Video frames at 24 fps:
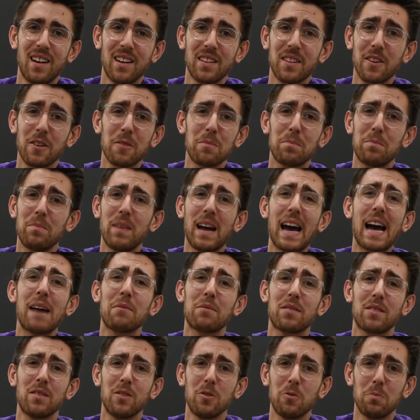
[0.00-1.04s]
They're an
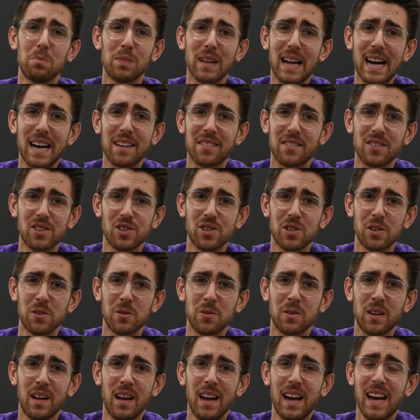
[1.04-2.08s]
absolute blast to
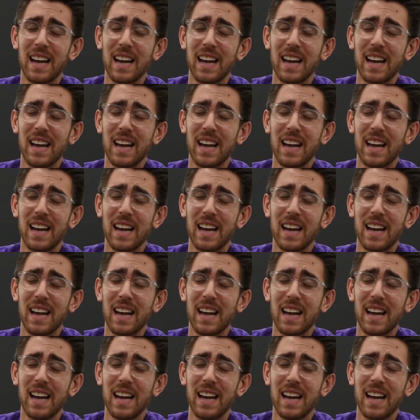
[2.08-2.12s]
shoot,